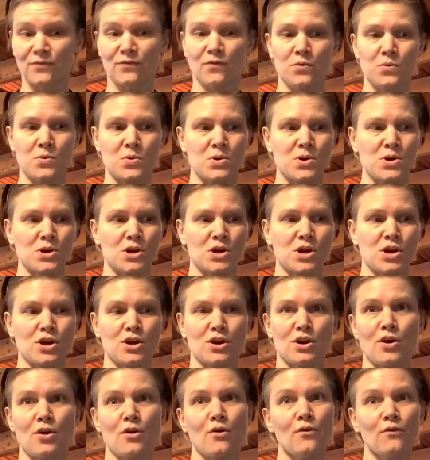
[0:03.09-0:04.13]

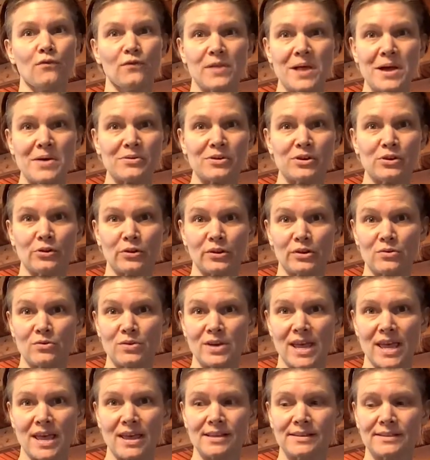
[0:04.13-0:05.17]
for oat flour griddle
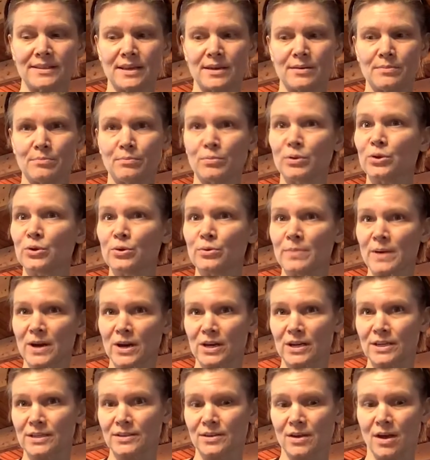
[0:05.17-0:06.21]
cakes and
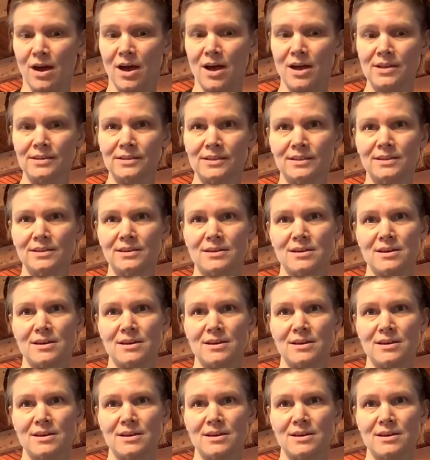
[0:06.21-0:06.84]
blueberry sauce,